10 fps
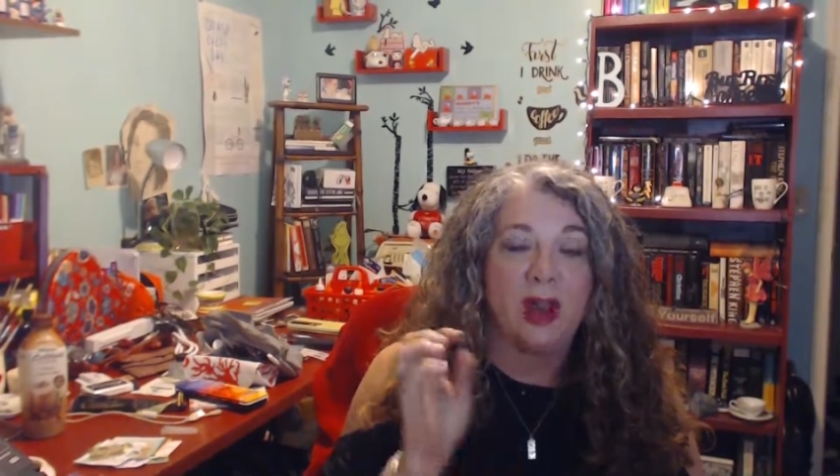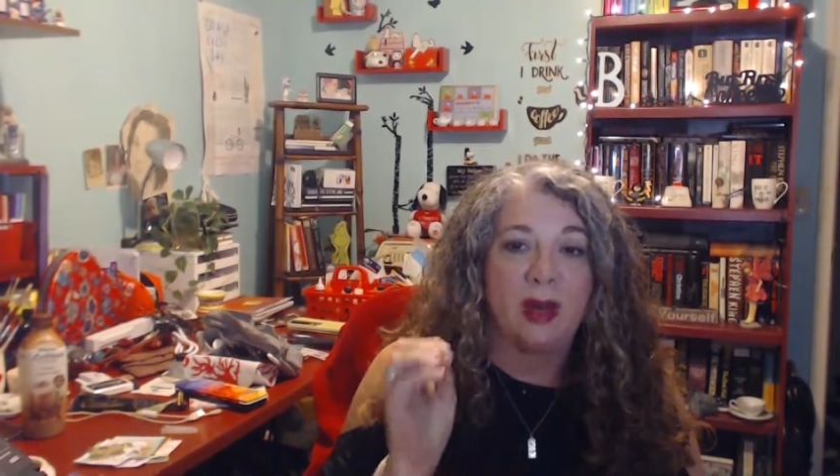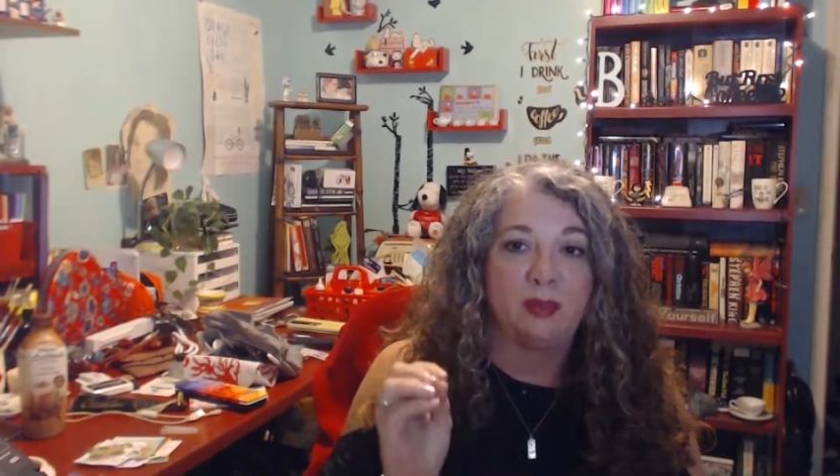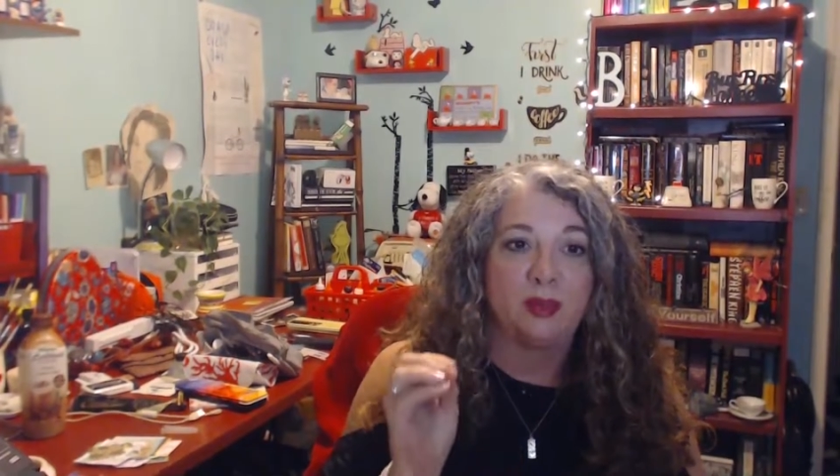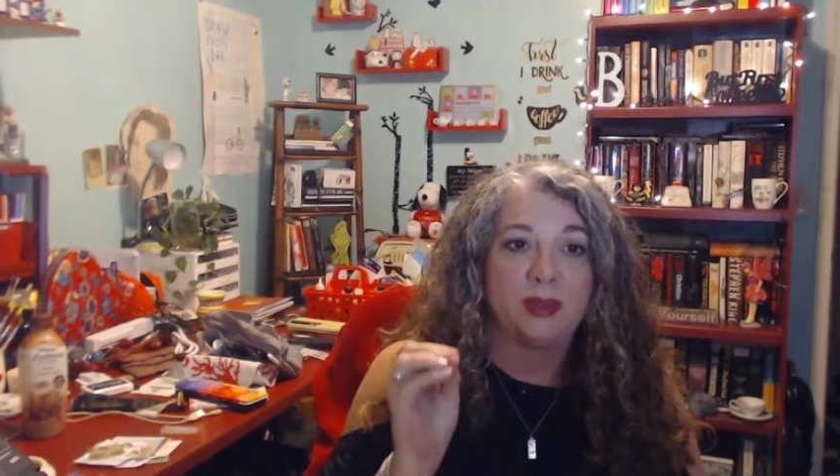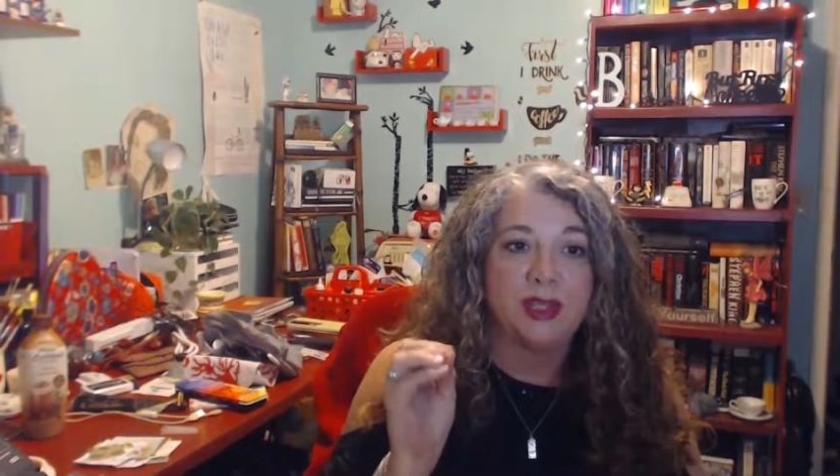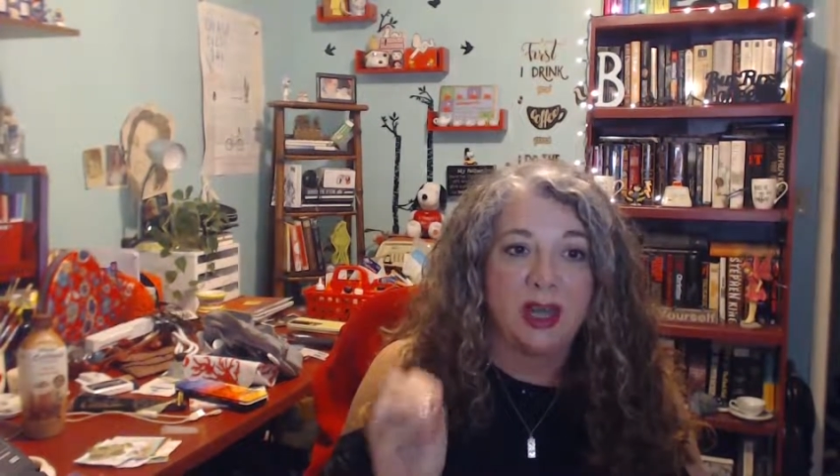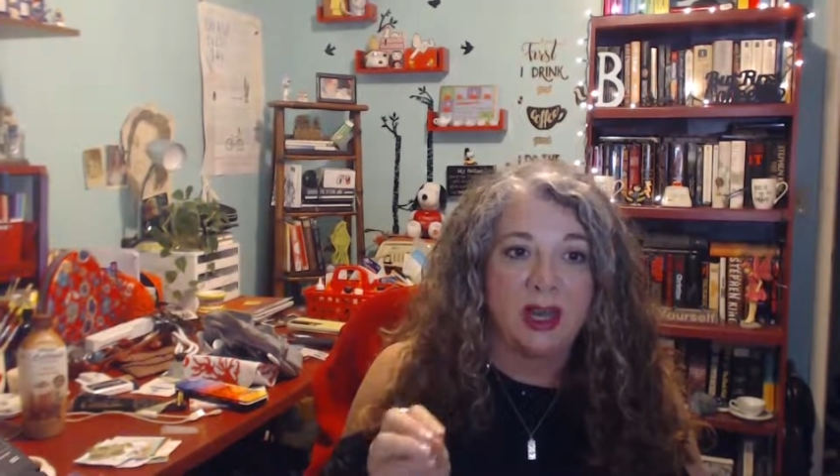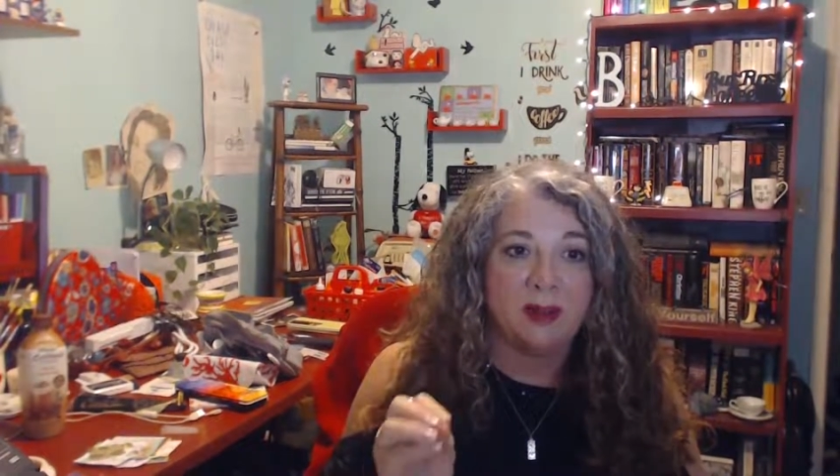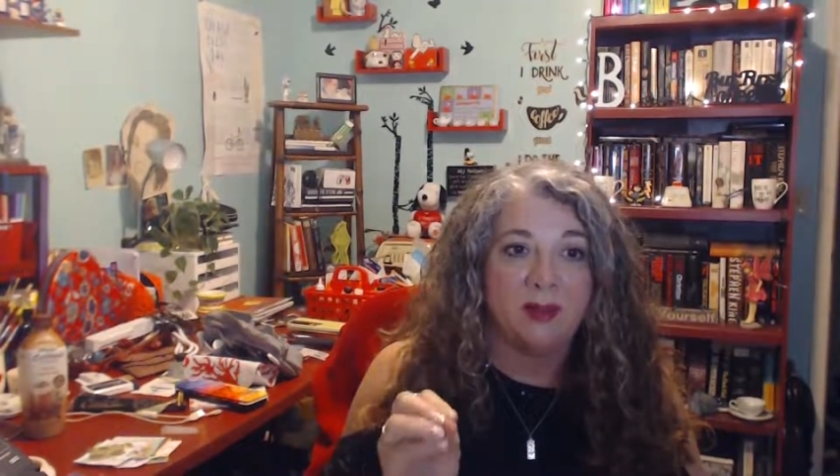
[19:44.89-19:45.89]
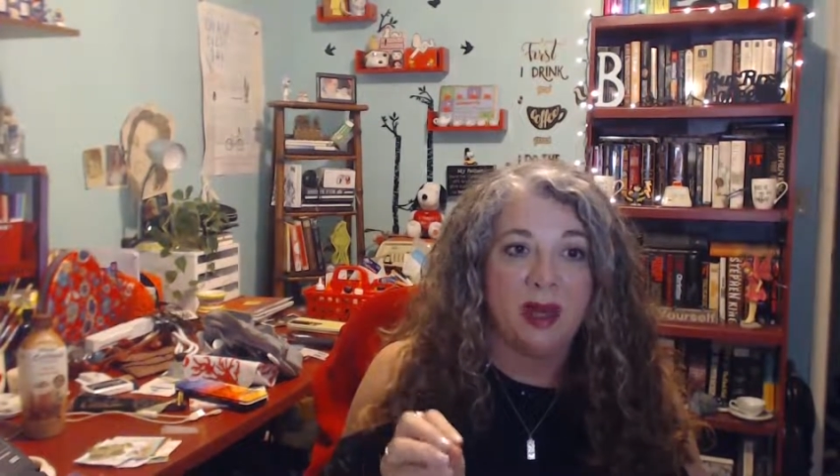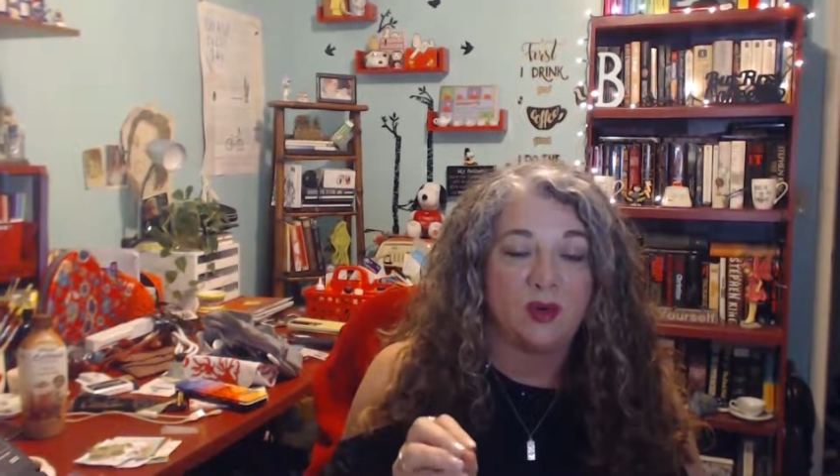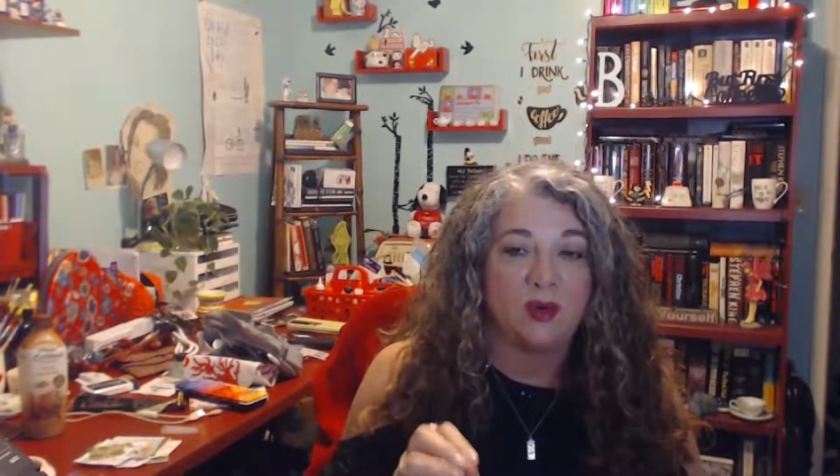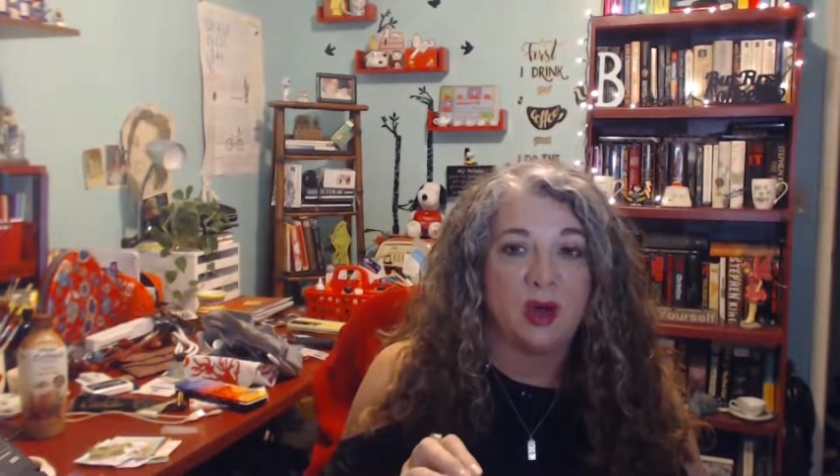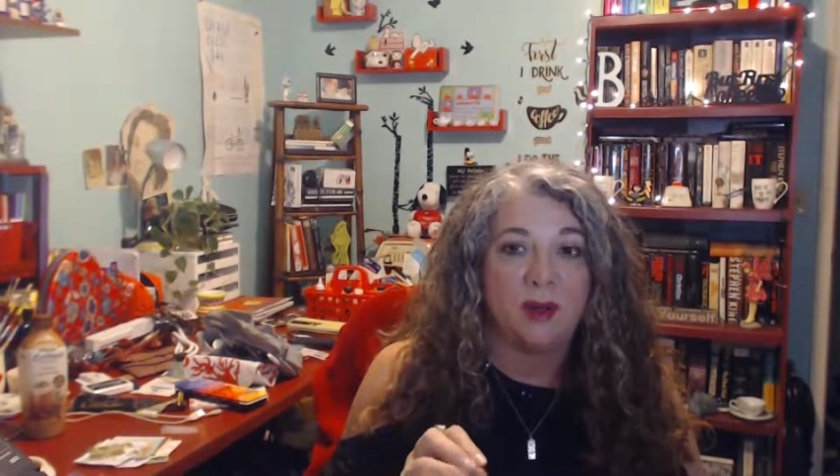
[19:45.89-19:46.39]
April's Camp
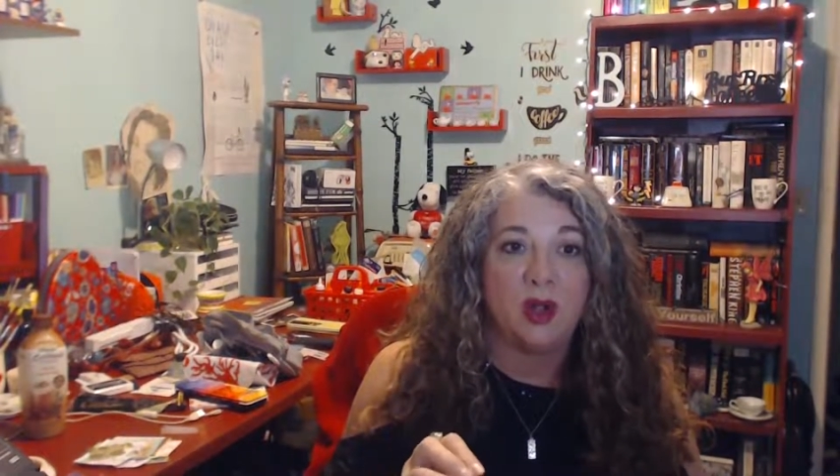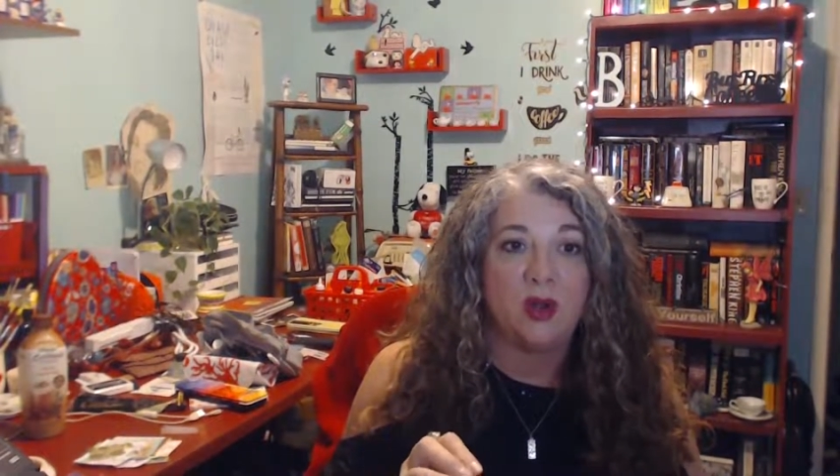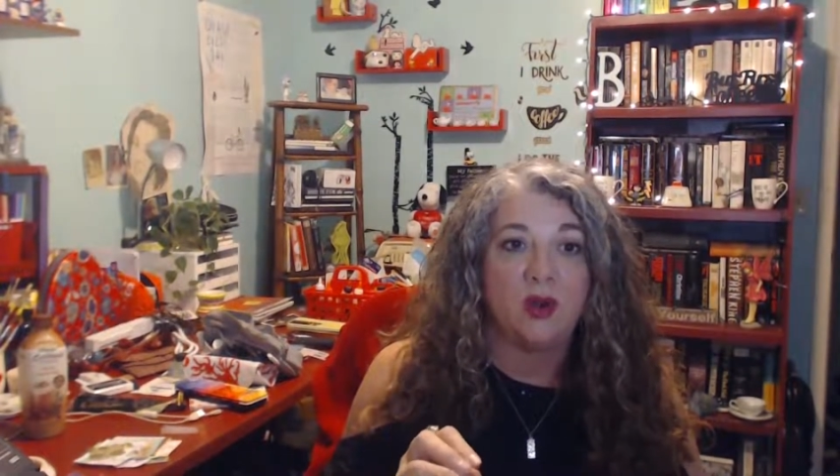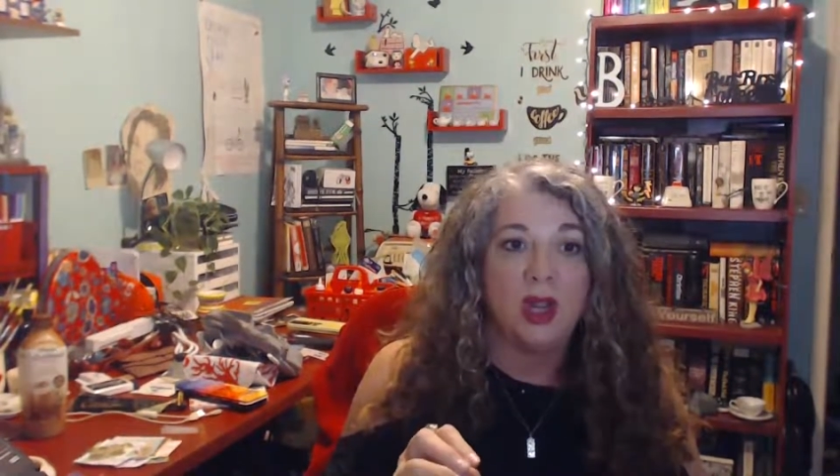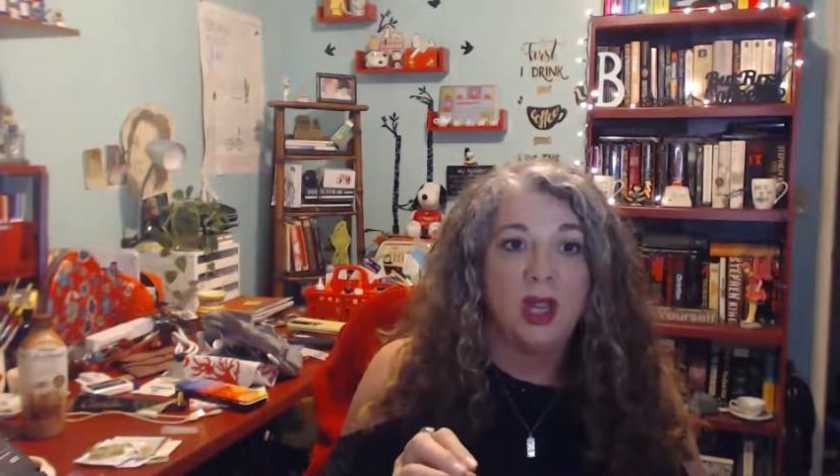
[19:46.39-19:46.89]
NaNoWriMo